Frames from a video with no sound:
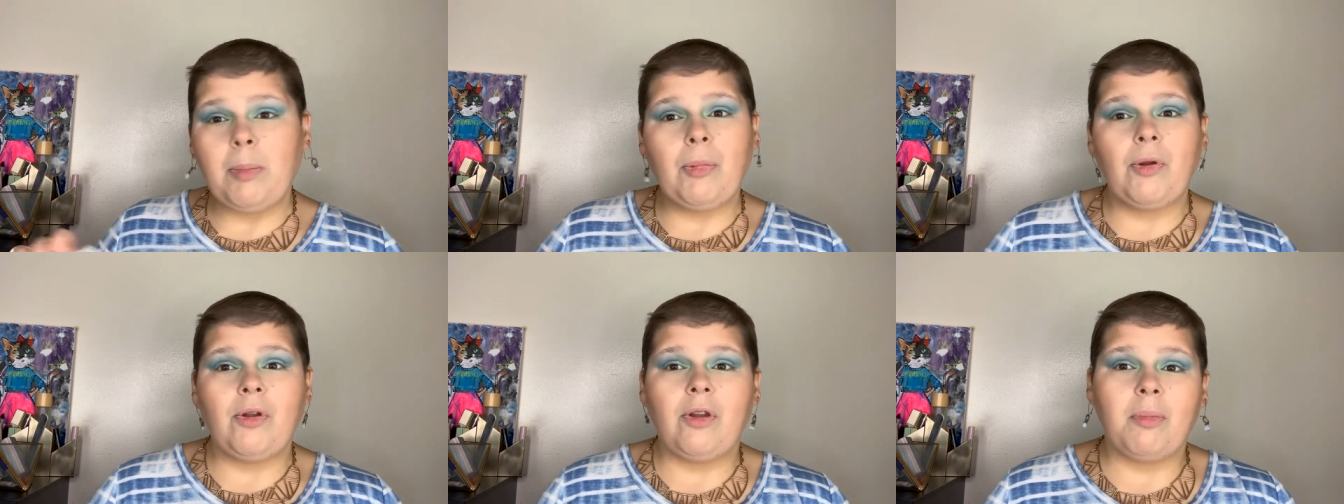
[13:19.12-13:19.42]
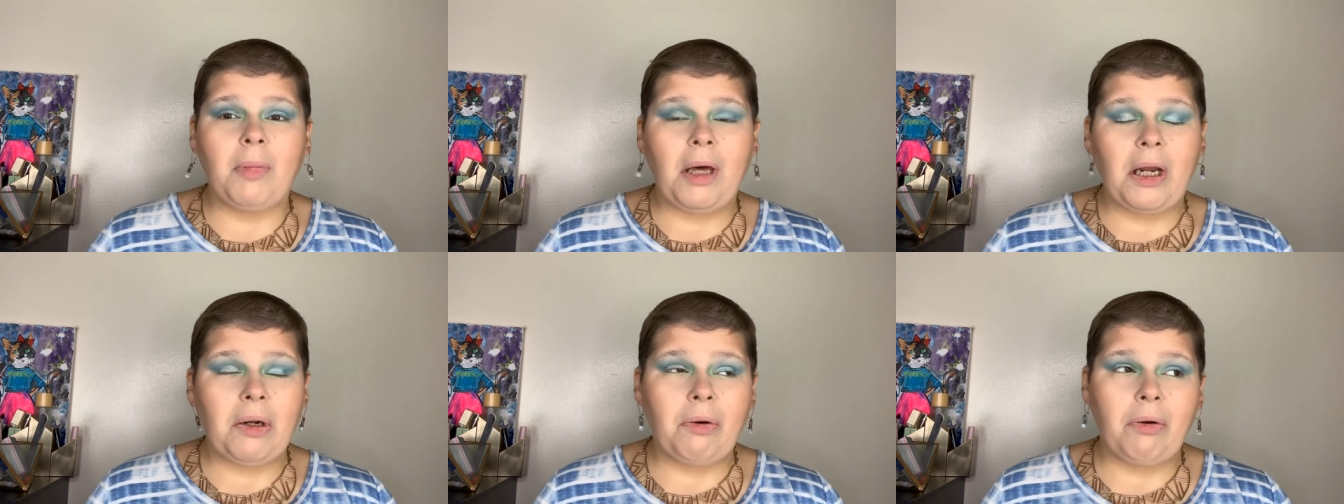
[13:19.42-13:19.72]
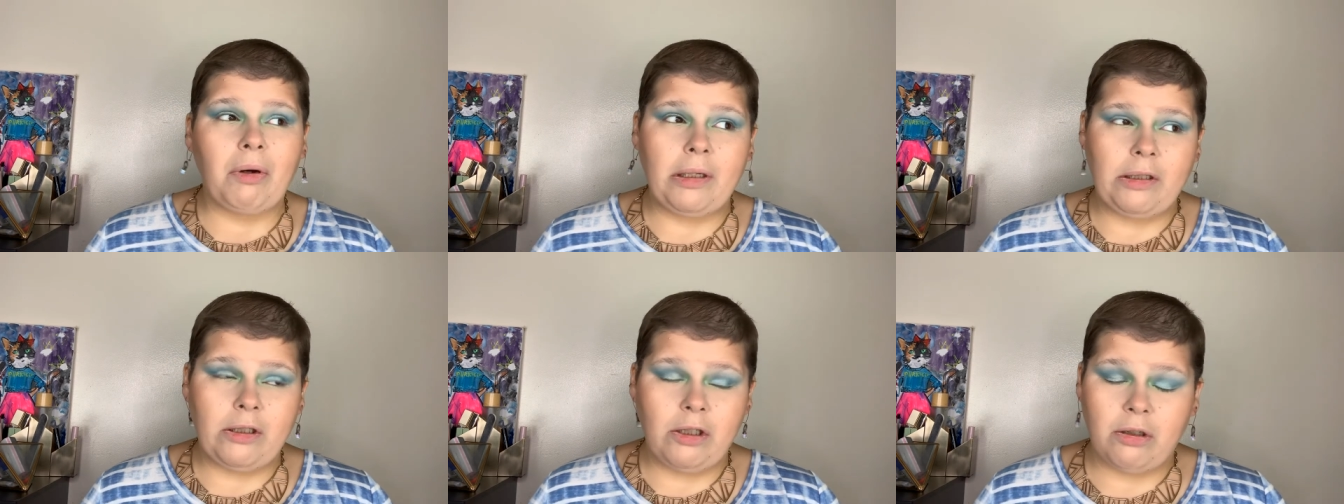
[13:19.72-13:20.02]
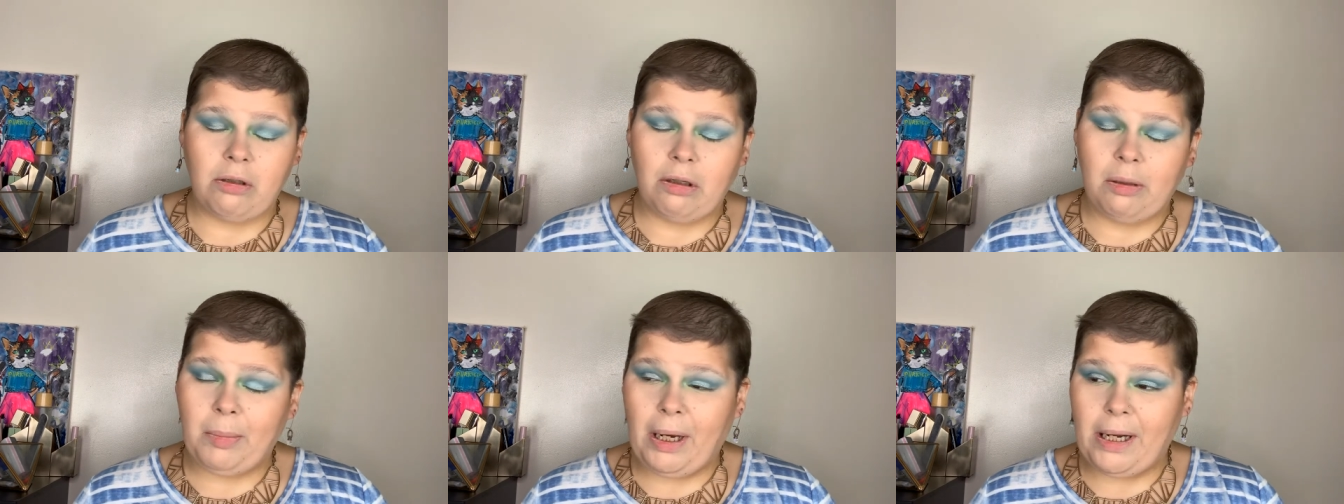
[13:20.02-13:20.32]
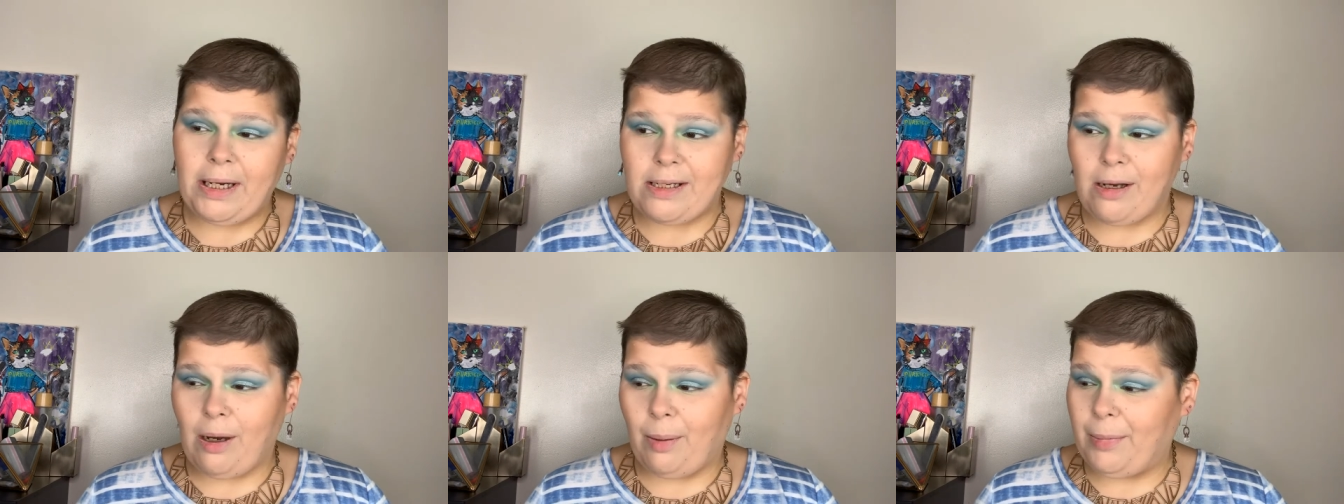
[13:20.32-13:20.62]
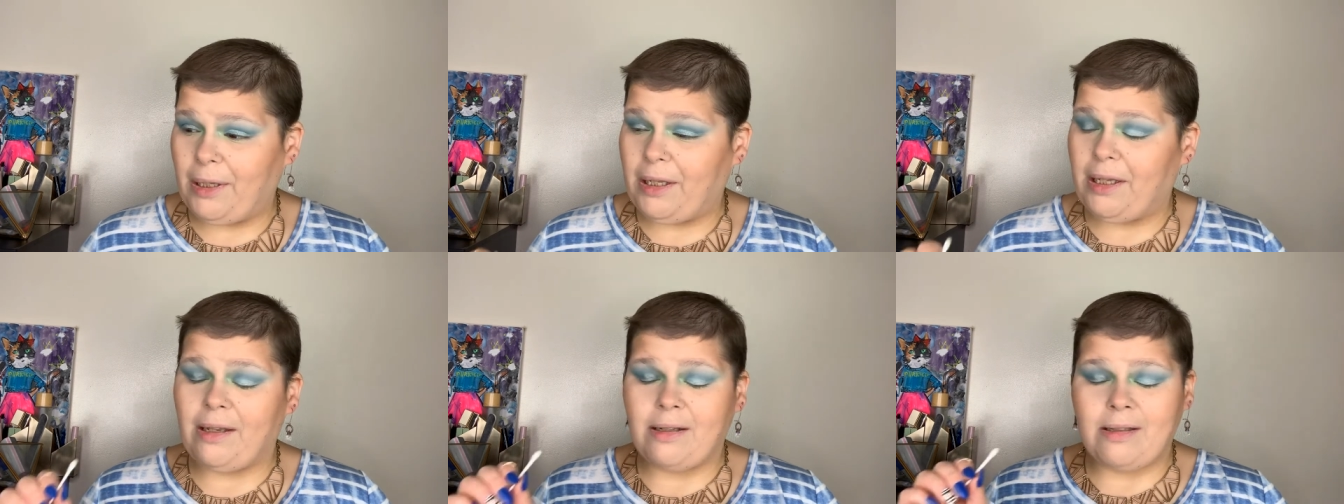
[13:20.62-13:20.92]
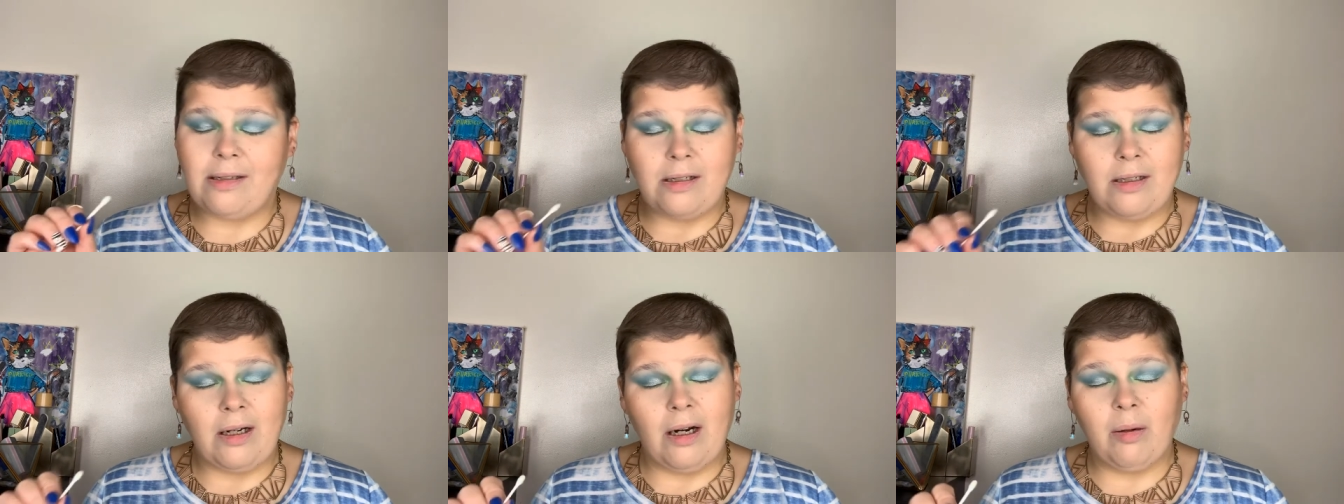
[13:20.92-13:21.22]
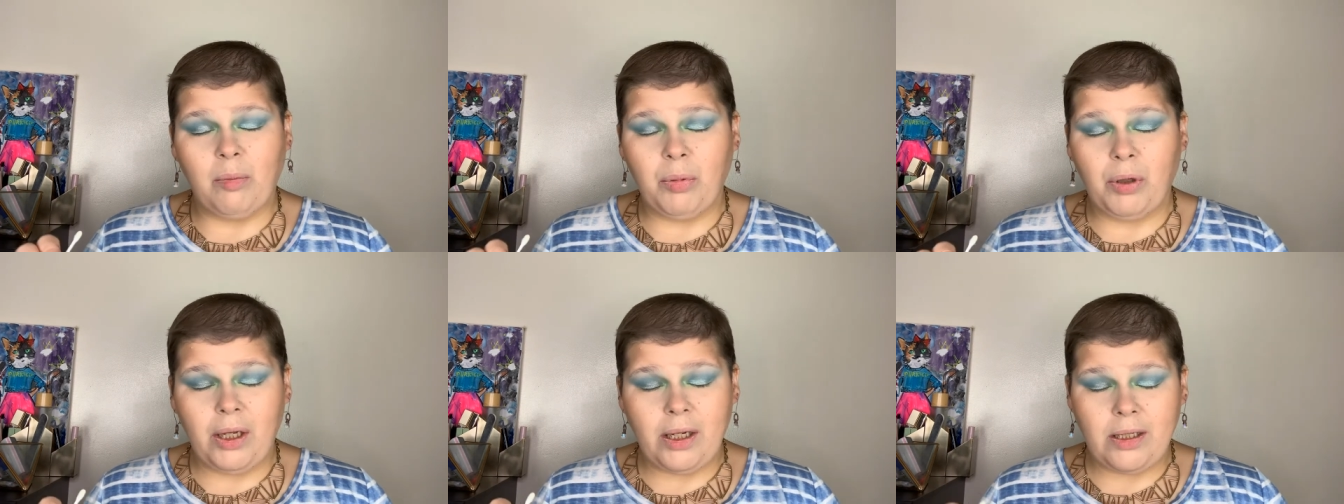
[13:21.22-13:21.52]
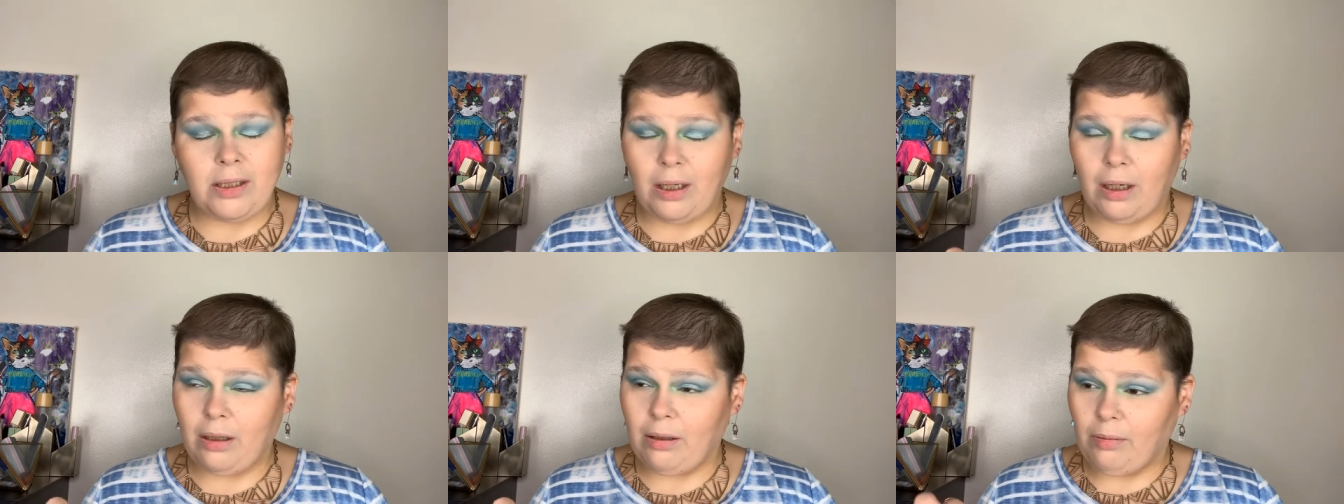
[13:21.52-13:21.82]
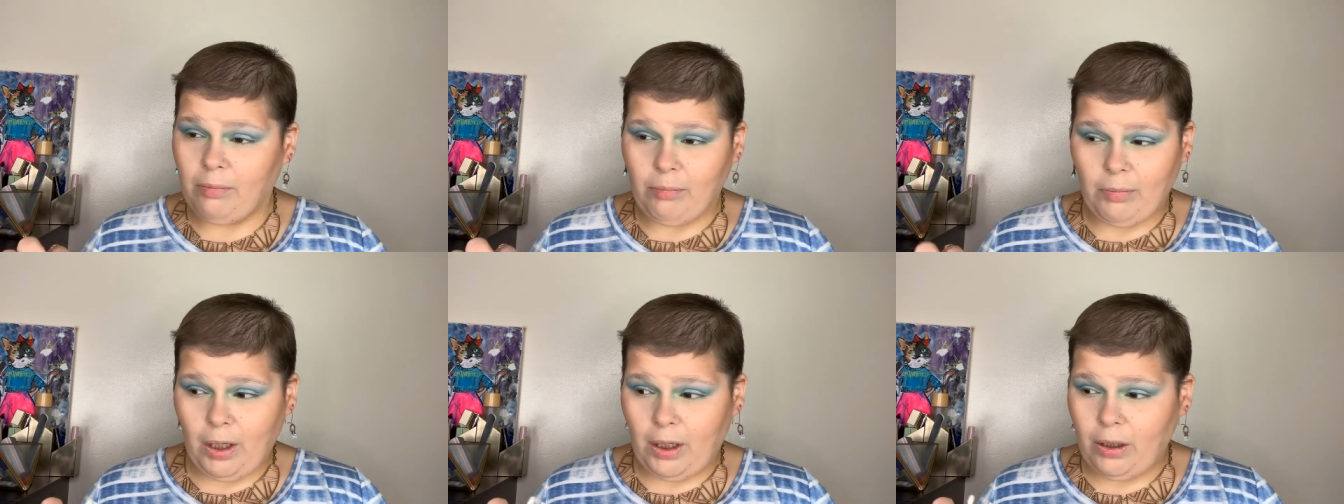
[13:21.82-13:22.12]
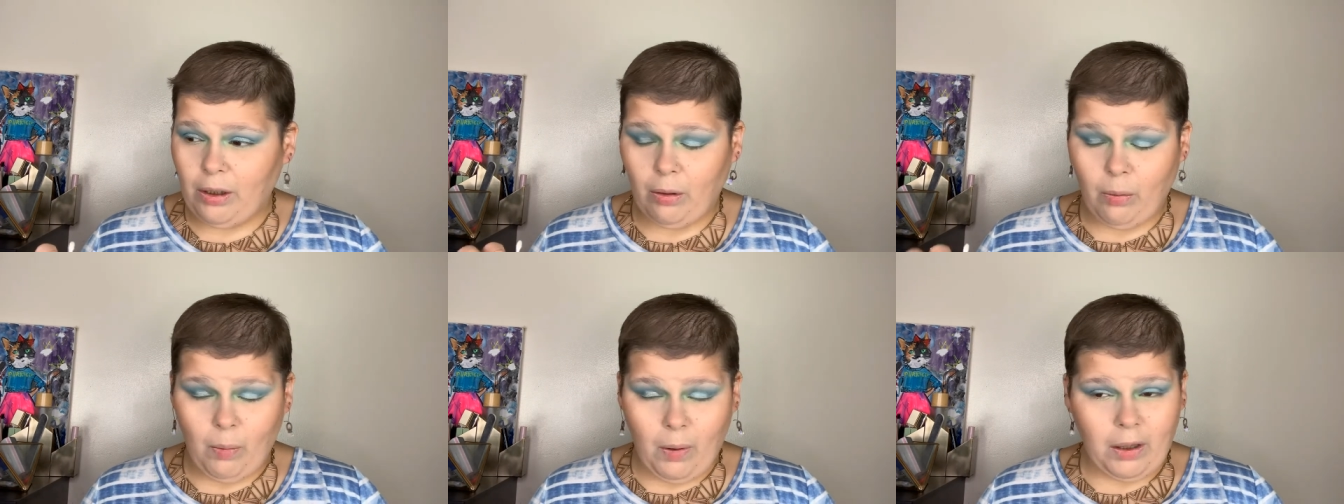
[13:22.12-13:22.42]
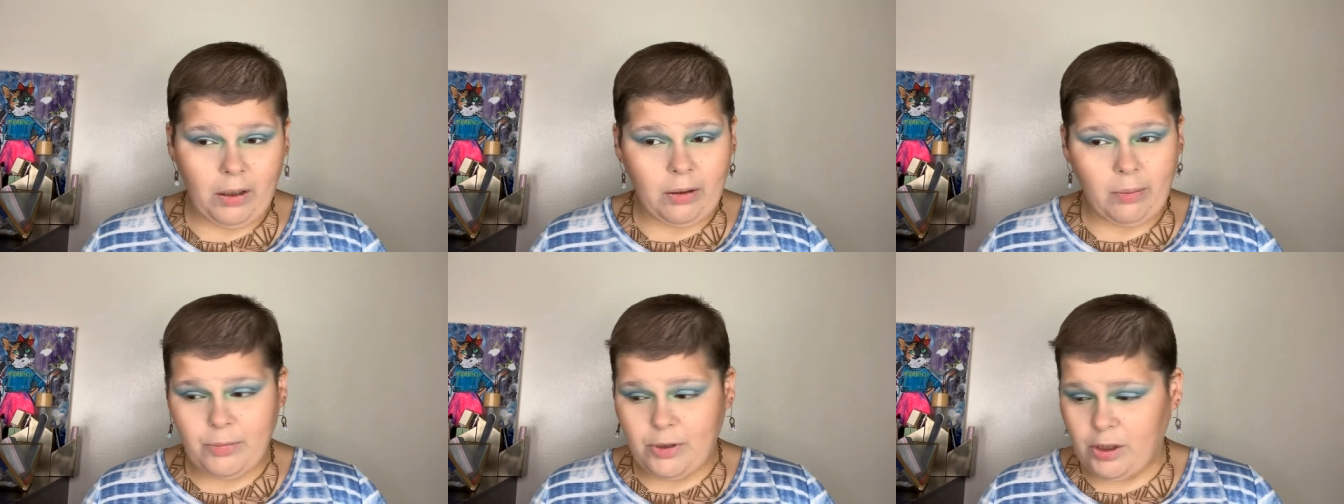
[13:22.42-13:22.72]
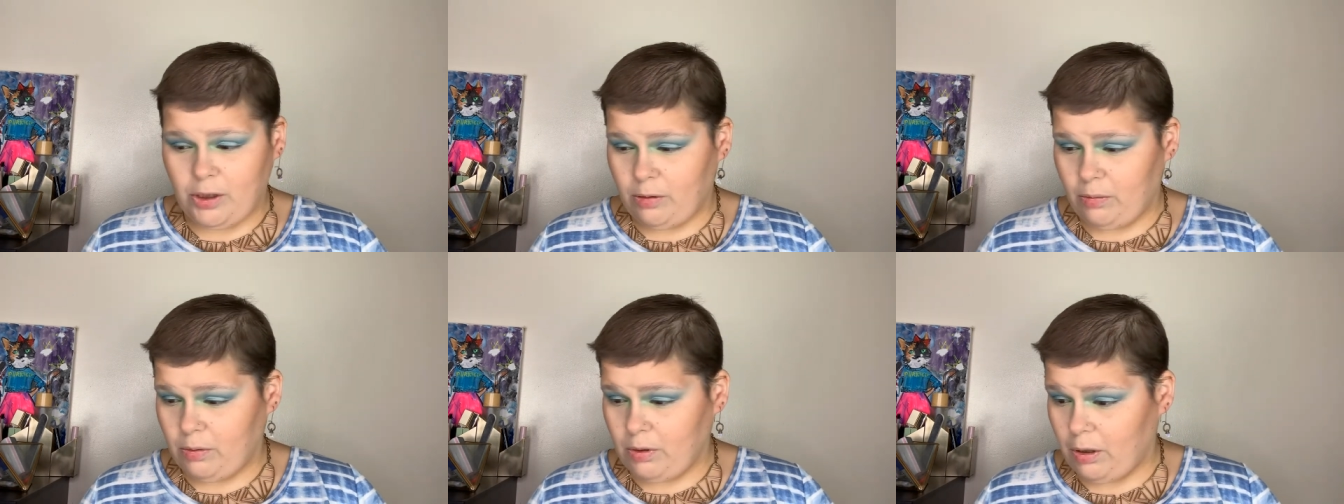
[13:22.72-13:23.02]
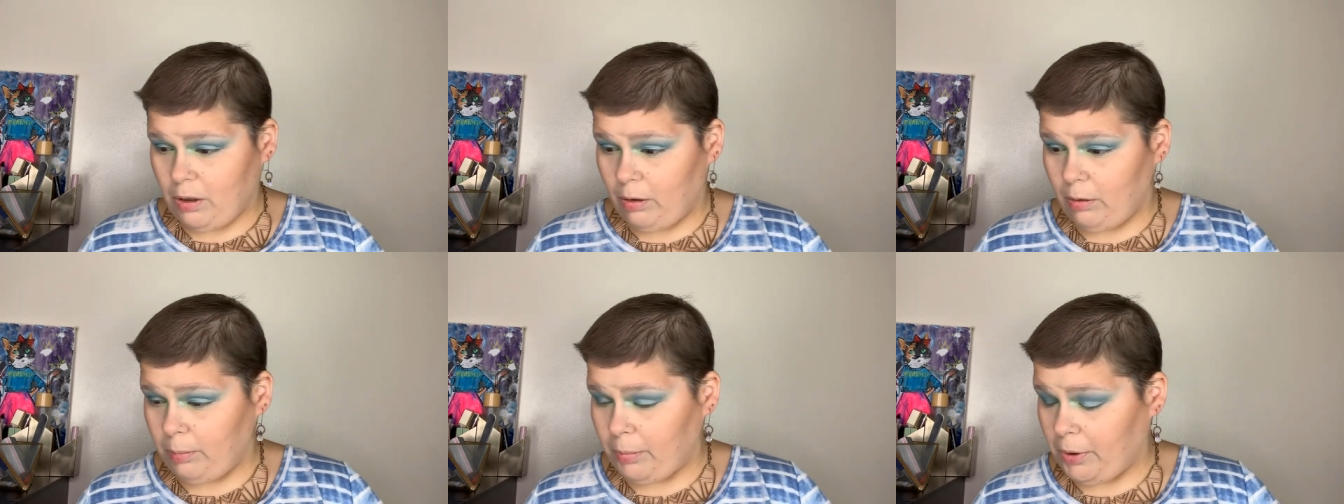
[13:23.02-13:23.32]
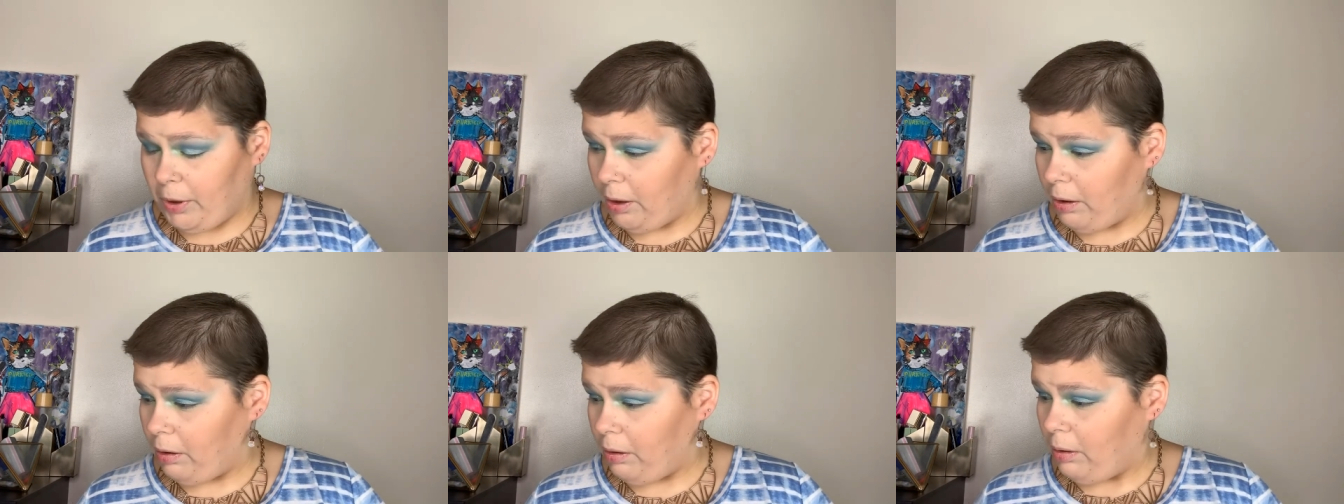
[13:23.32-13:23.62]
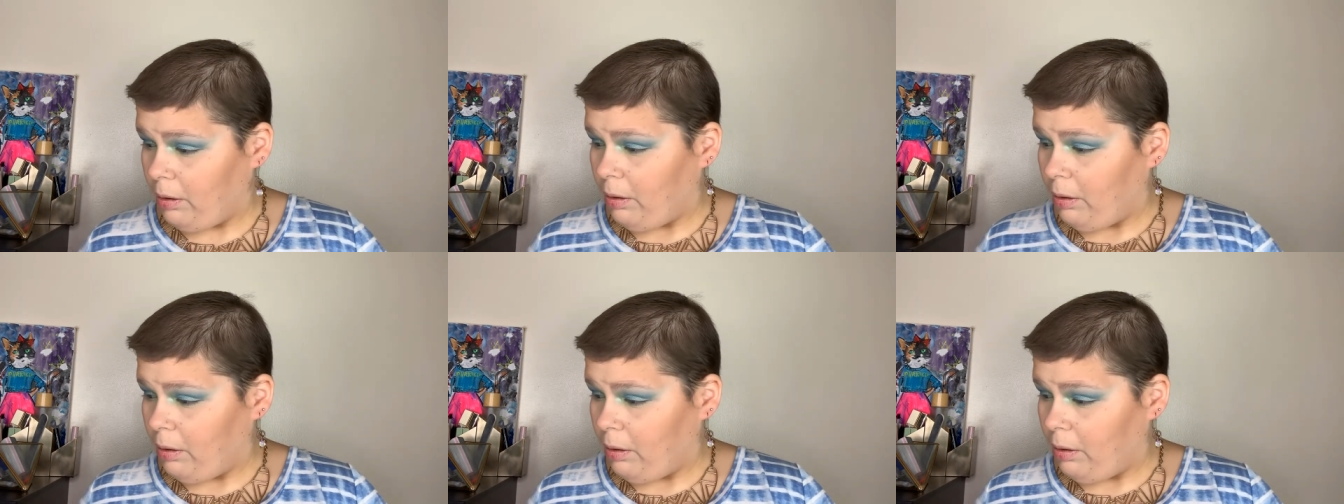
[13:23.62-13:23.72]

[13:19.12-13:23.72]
people in the medical industry might tell me that that's a terrible idea, and you're welcome to do so, but